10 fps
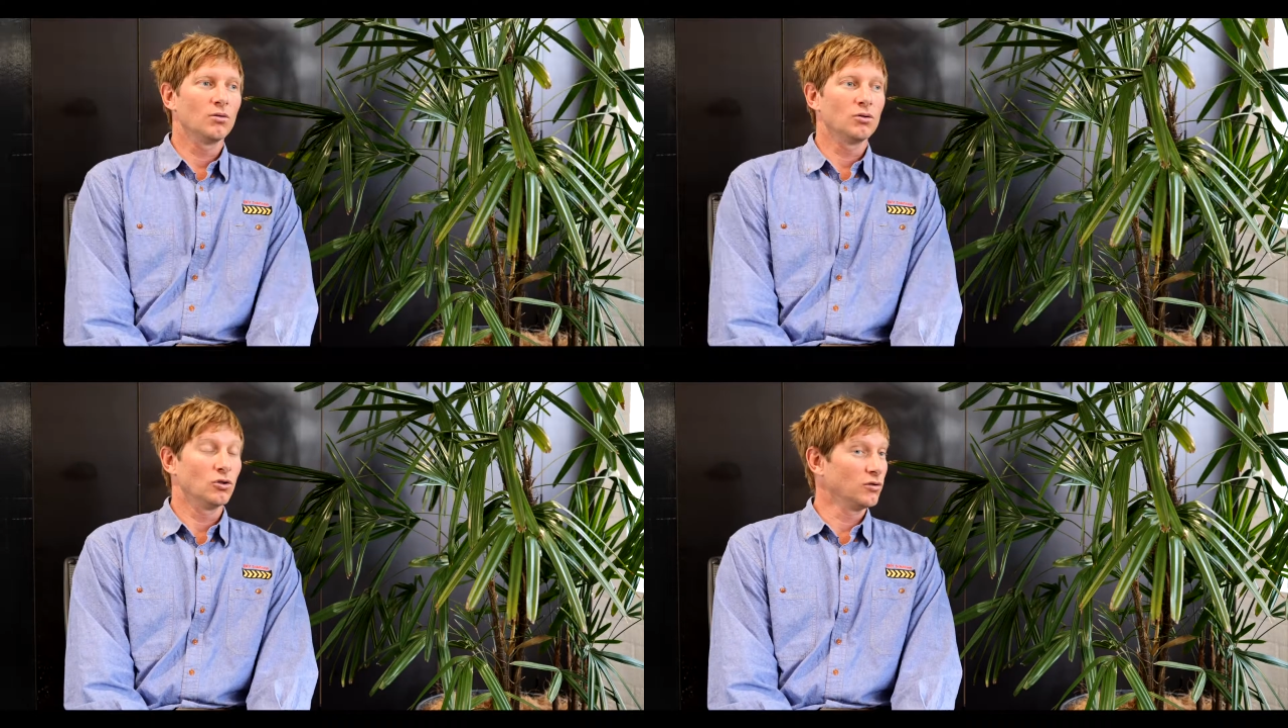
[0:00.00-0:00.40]

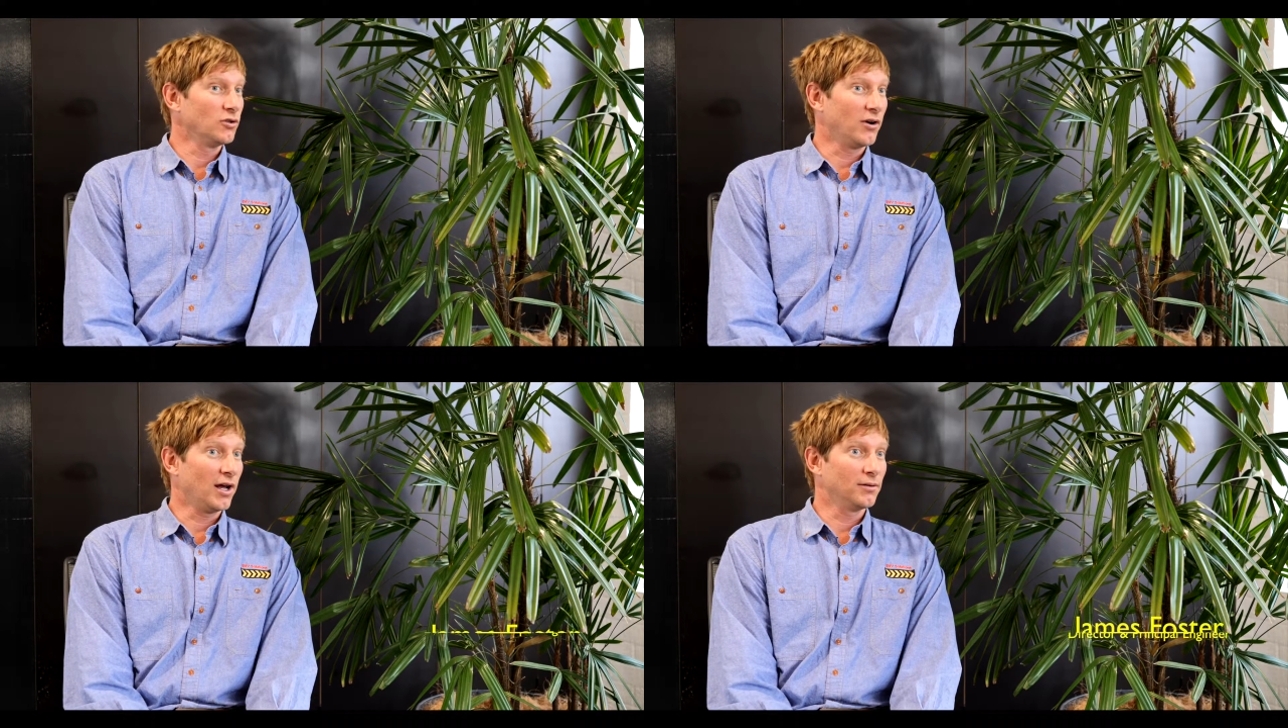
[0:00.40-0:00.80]
During the
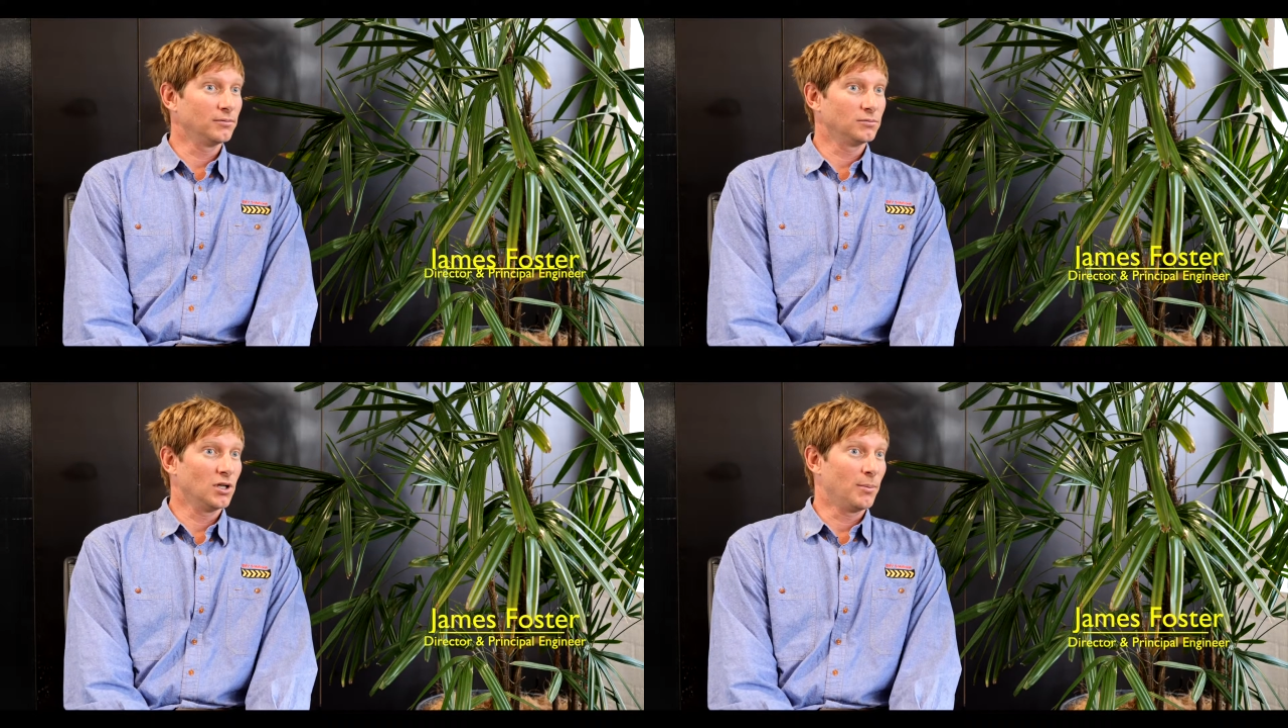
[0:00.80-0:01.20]

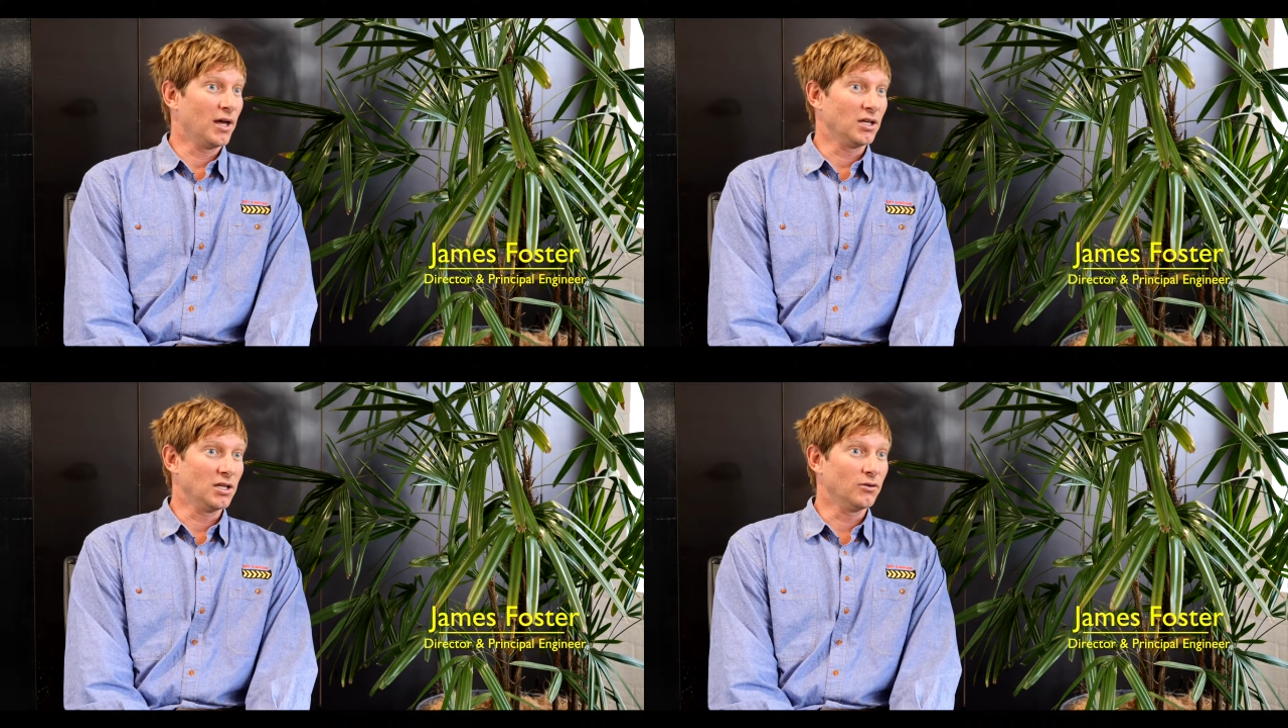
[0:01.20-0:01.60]
drought about
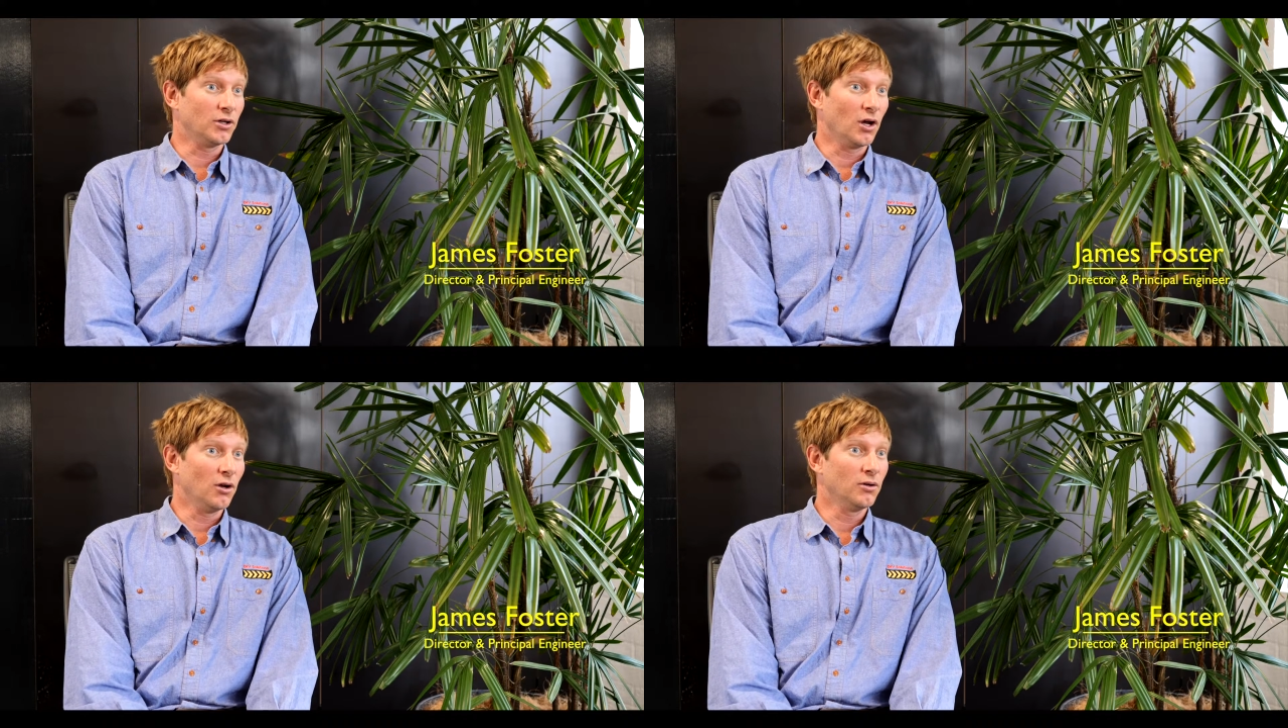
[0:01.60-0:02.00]
a year
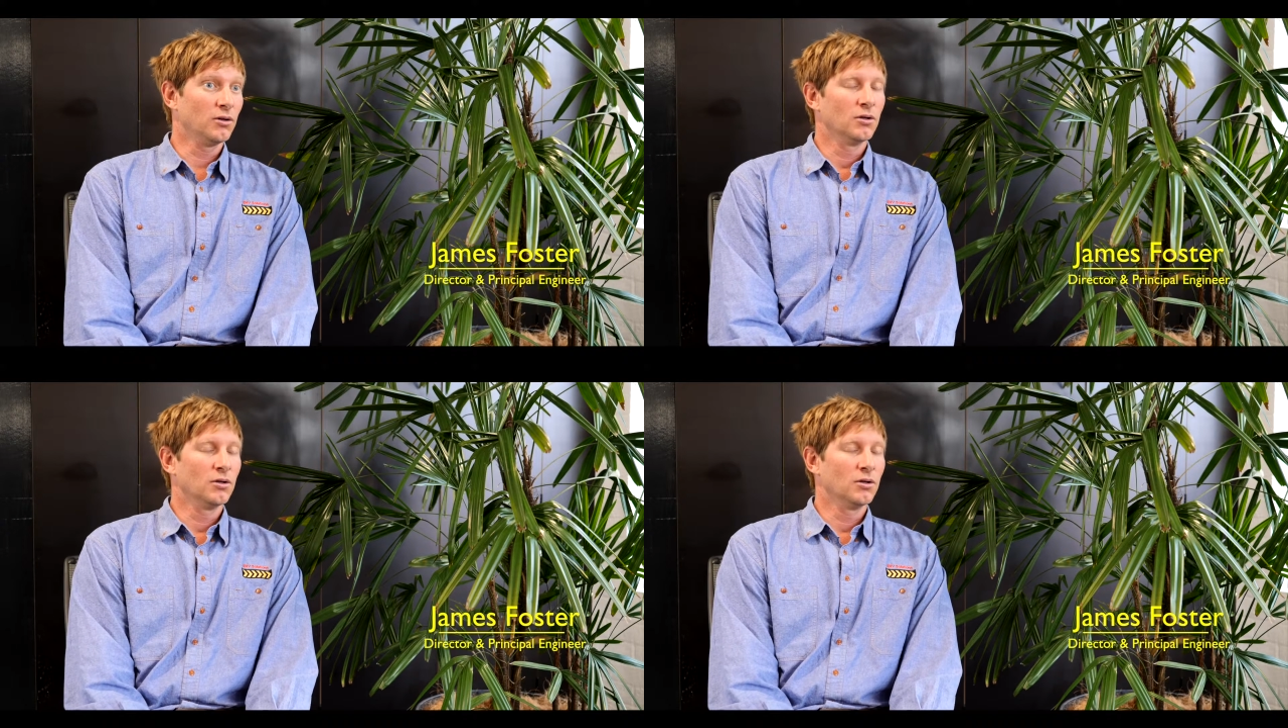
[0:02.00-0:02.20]
ago,